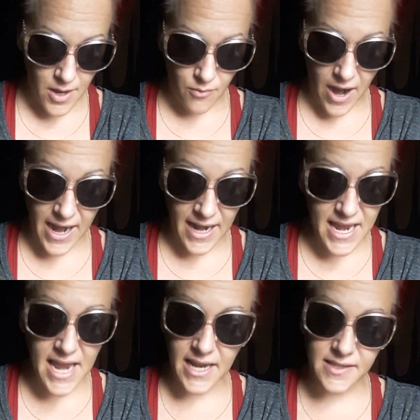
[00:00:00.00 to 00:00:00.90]
right?
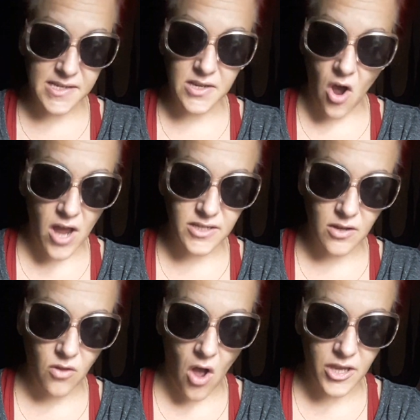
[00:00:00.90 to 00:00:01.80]
And it's not to
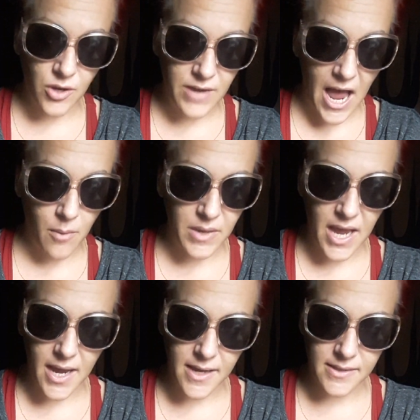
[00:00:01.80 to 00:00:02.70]
lock you down
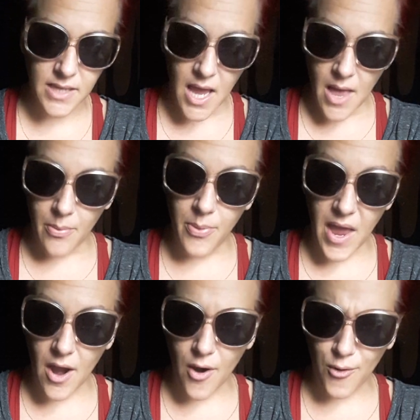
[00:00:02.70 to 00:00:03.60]
because
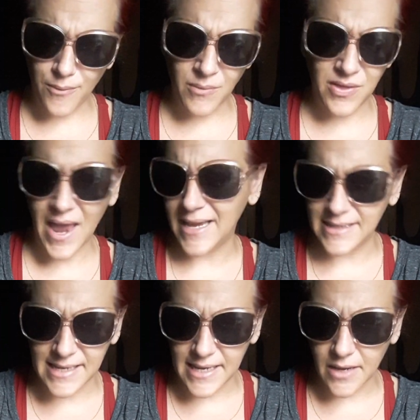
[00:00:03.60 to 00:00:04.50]
they're
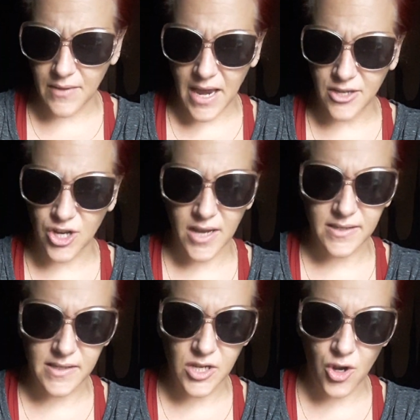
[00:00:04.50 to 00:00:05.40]
lazy and they
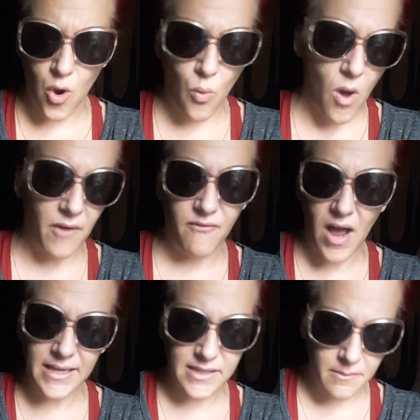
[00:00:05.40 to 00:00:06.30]
just, want to
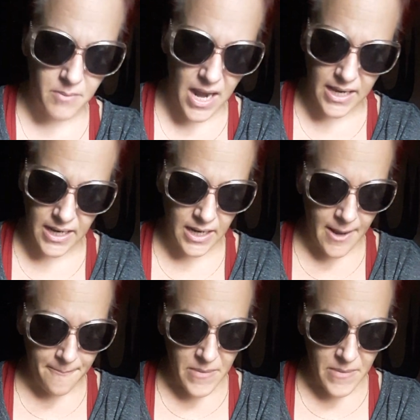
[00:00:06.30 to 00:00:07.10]
find somebody.